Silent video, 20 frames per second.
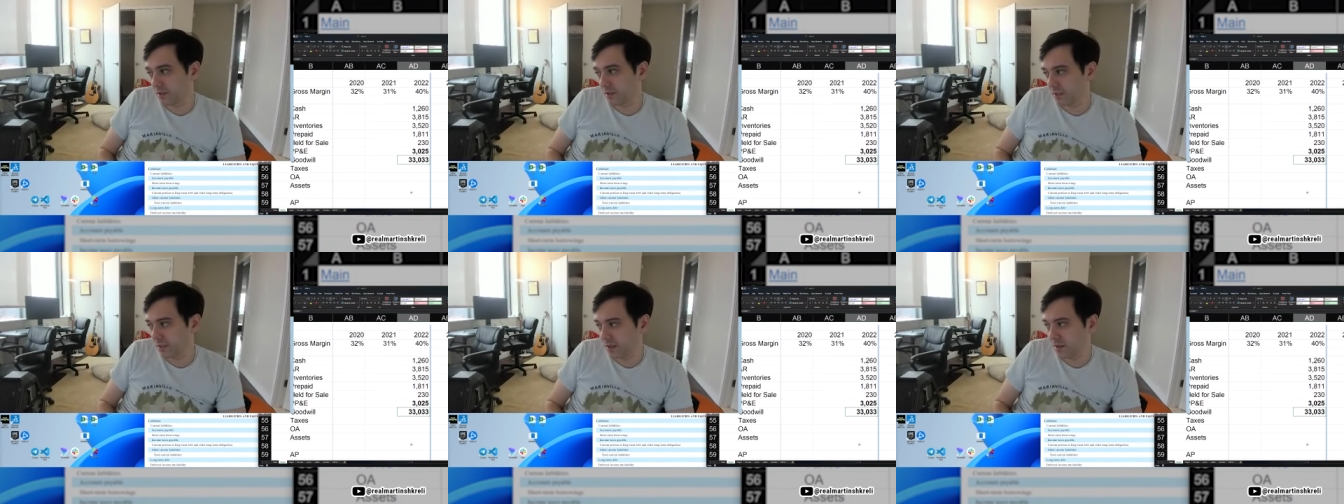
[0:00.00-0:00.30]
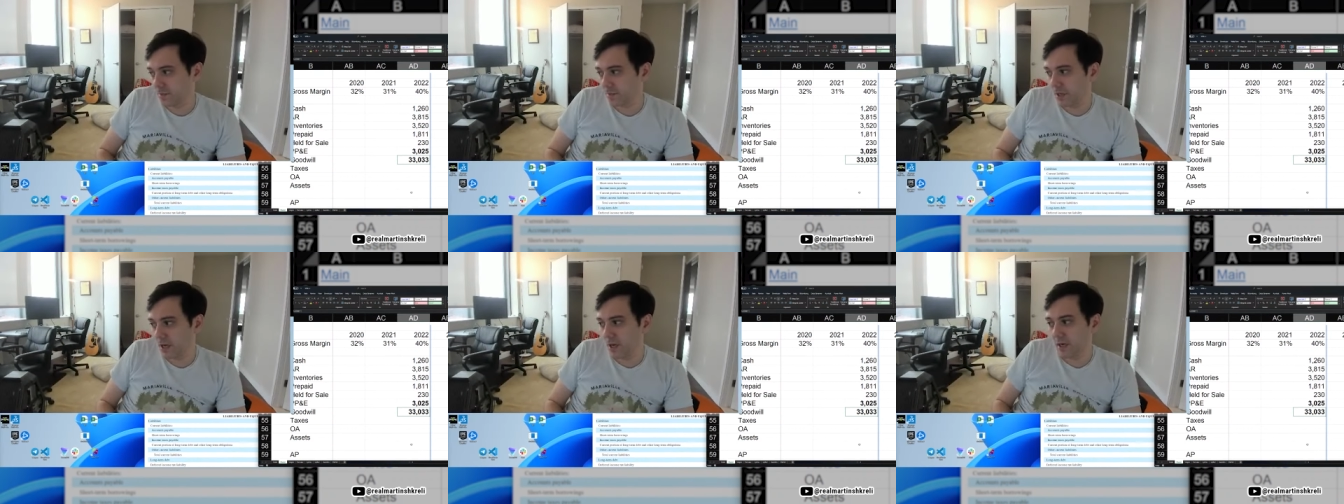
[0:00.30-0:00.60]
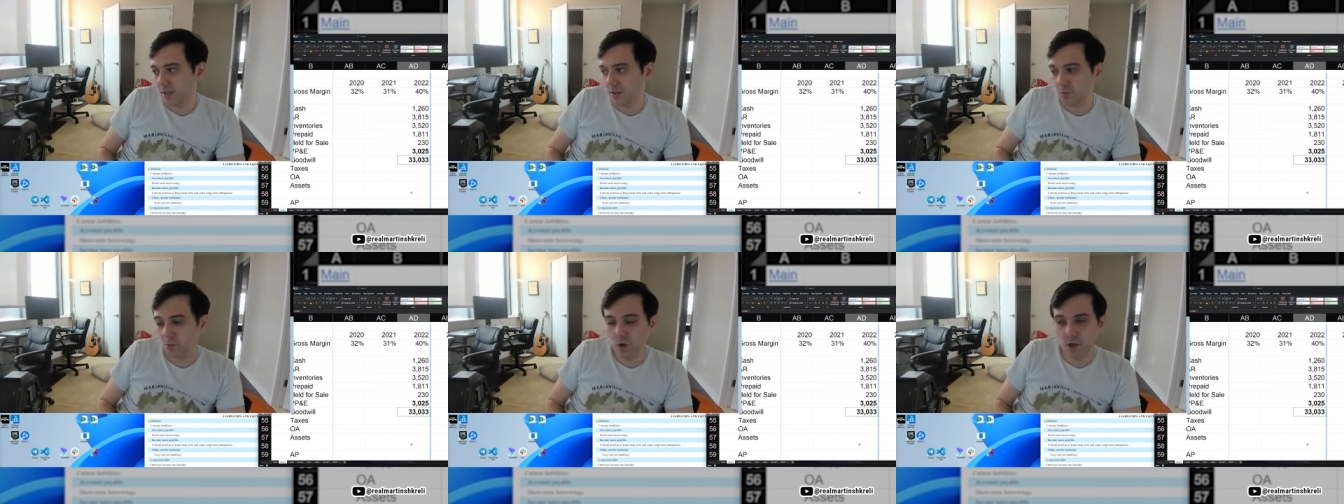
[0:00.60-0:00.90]
get
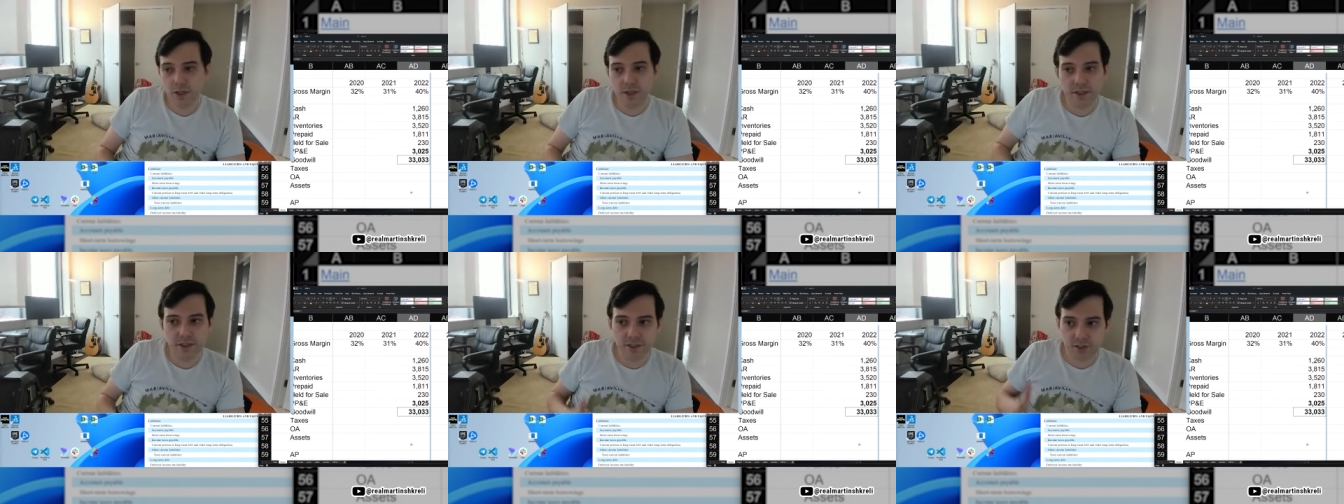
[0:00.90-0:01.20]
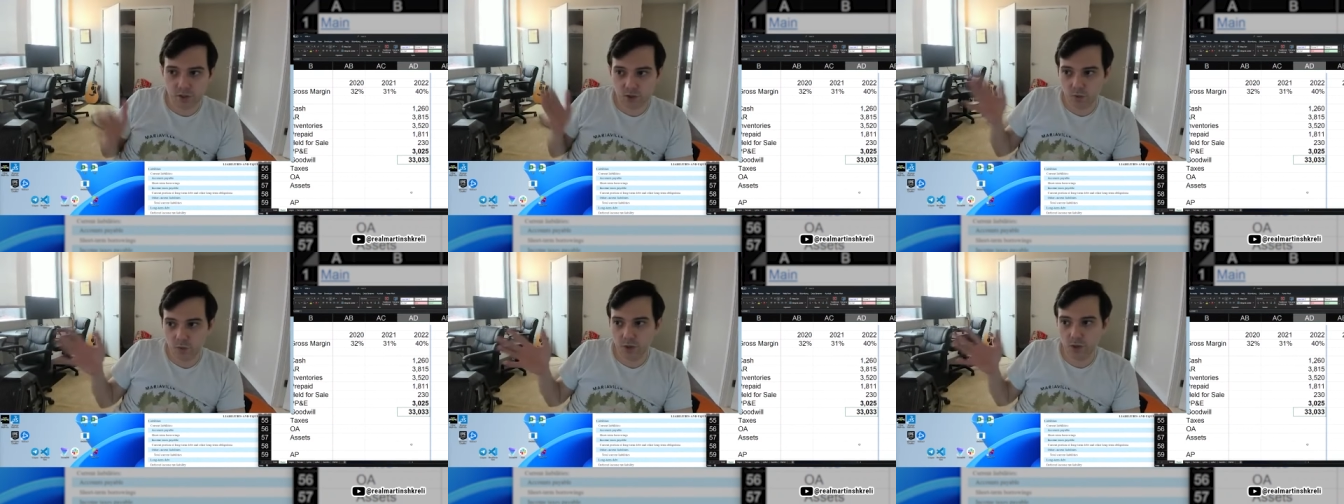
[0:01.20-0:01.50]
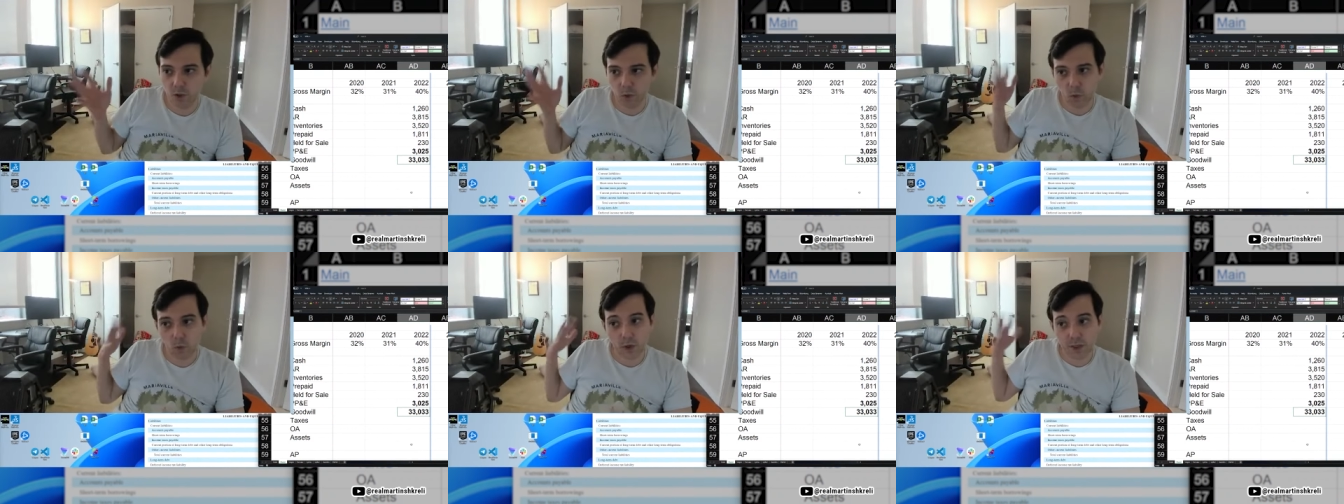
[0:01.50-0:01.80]
behind what is goodwill
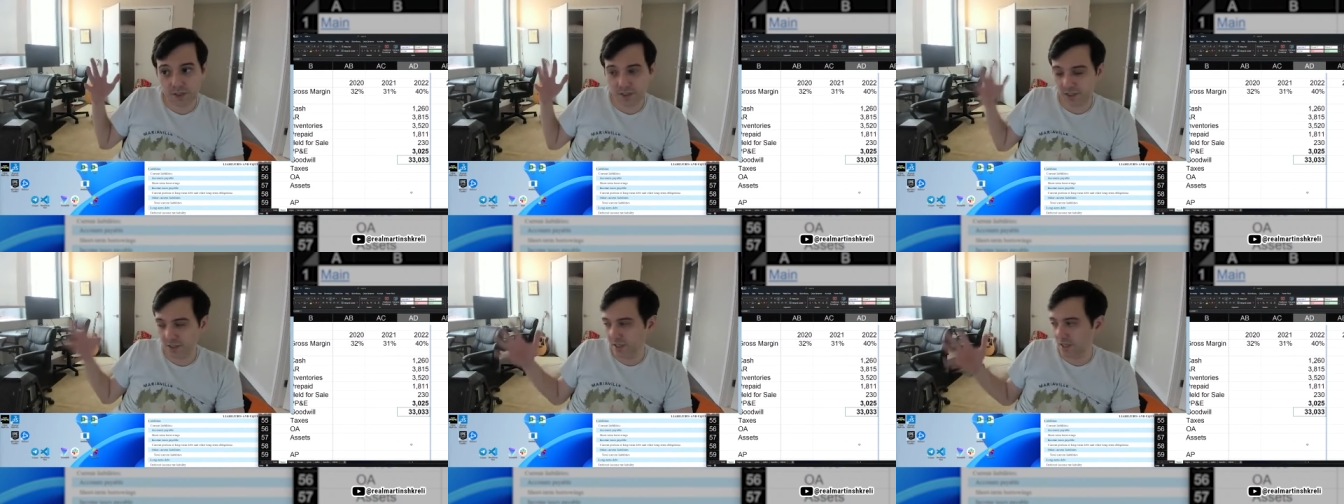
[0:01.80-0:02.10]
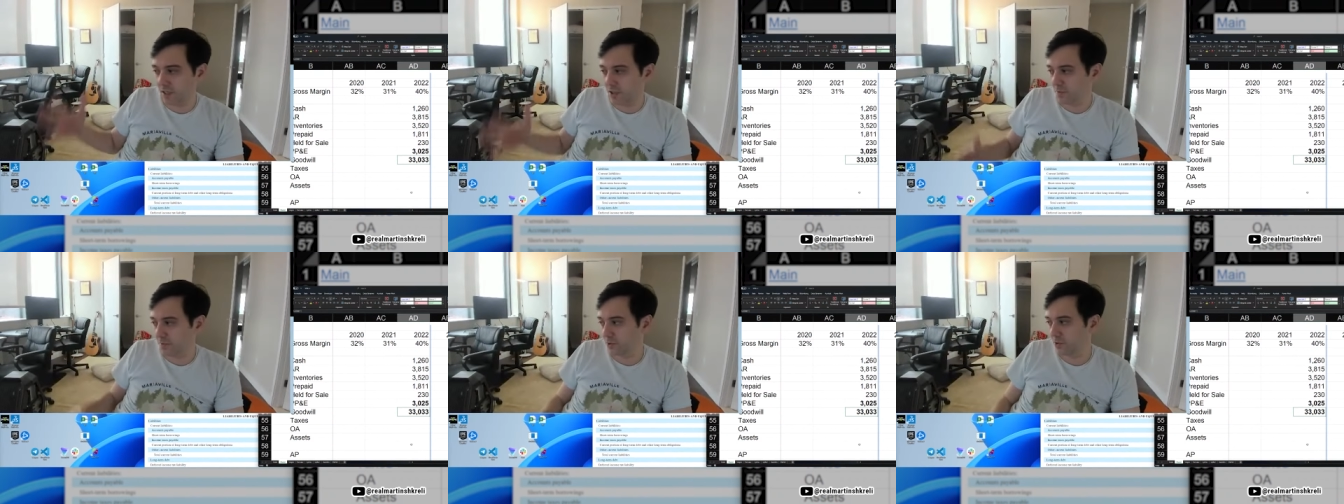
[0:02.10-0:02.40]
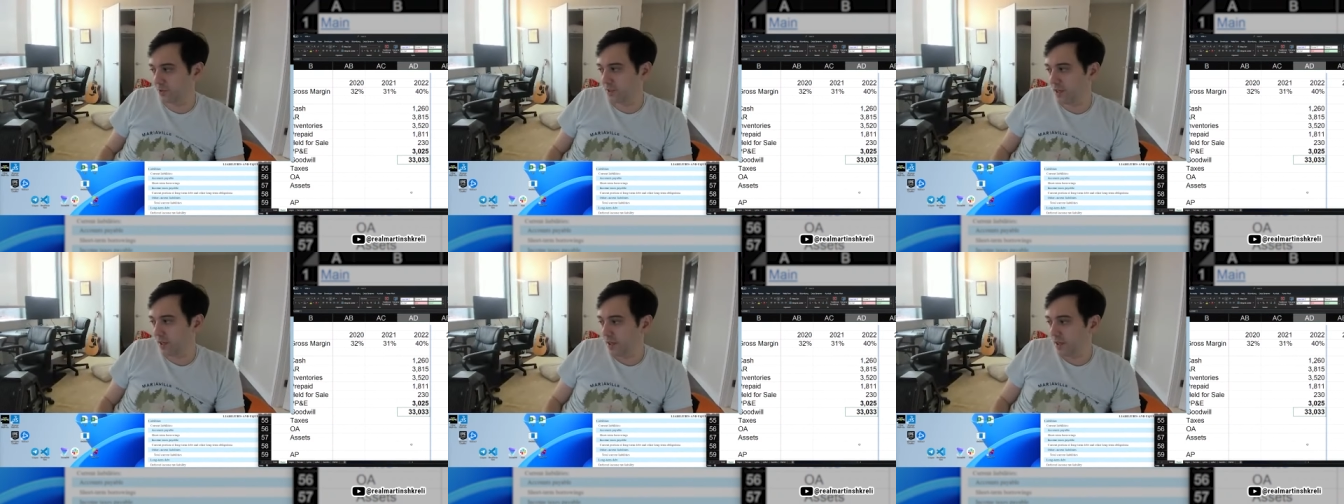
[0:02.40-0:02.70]
or what is intangibles.